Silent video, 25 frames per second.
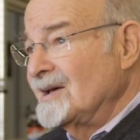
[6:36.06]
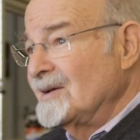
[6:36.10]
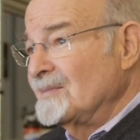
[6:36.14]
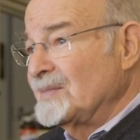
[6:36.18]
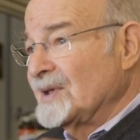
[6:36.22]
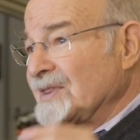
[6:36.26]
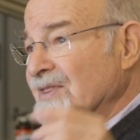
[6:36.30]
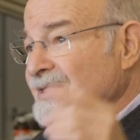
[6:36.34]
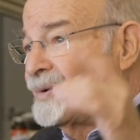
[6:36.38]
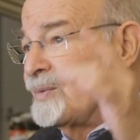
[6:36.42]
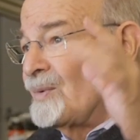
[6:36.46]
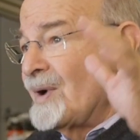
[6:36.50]

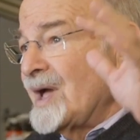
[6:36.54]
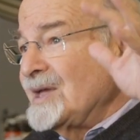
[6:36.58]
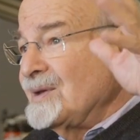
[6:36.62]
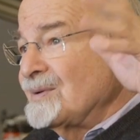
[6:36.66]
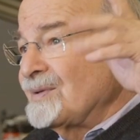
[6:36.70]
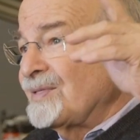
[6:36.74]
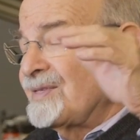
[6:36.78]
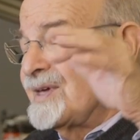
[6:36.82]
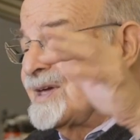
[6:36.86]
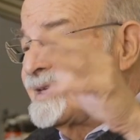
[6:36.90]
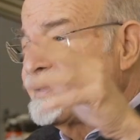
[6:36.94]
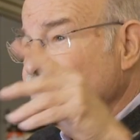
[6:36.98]
but the way
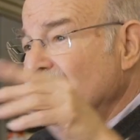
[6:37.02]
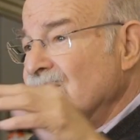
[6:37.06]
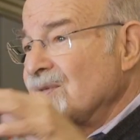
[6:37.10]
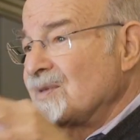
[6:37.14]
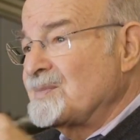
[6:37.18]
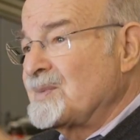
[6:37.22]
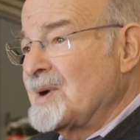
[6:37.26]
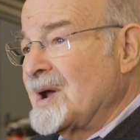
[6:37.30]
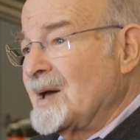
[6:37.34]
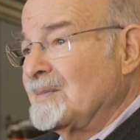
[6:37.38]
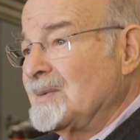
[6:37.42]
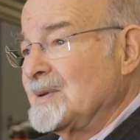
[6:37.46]
you think through
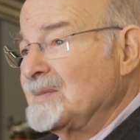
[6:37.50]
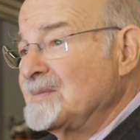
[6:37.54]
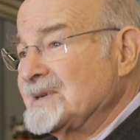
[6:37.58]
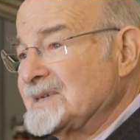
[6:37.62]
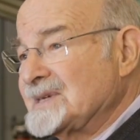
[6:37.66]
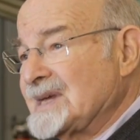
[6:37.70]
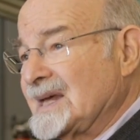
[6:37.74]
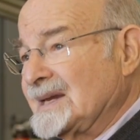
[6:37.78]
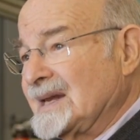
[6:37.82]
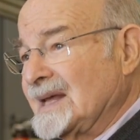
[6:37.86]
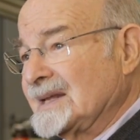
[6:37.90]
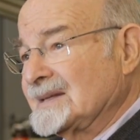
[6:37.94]
the problem
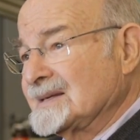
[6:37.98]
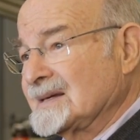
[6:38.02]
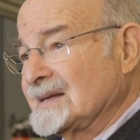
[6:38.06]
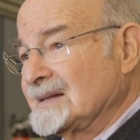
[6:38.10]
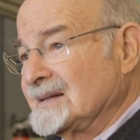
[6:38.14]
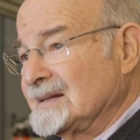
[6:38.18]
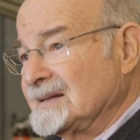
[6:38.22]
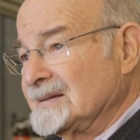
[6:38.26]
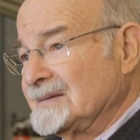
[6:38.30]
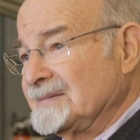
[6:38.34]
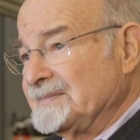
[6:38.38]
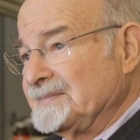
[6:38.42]
is
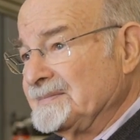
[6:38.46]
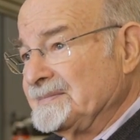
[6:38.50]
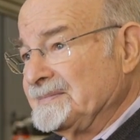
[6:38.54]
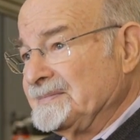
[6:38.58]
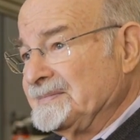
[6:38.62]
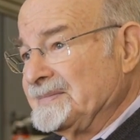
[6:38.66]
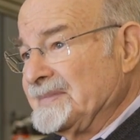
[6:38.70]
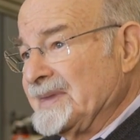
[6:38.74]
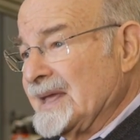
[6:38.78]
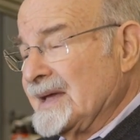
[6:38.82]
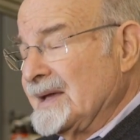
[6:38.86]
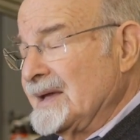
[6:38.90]
identical.
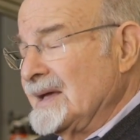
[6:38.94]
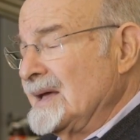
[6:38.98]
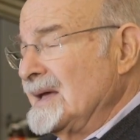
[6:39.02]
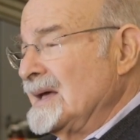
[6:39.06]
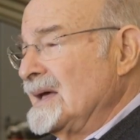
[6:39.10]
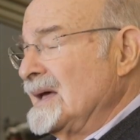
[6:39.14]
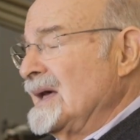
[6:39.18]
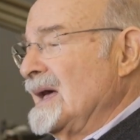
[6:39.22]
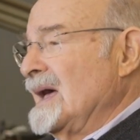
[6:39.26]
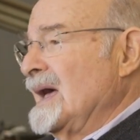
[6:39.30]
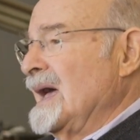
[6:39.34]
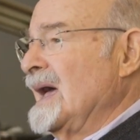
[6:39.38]

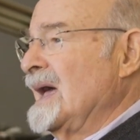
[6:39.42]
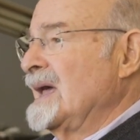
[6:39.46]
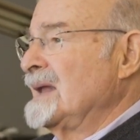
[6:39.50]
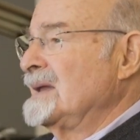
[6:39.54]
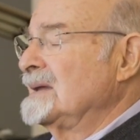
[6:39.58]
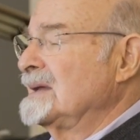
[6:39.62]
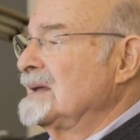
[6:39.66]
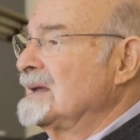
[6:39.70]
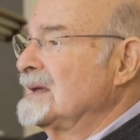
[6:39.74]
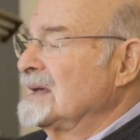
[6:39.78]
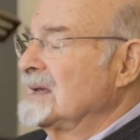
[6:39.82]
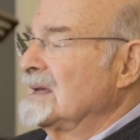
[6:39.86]

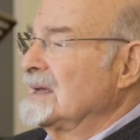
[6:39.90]
And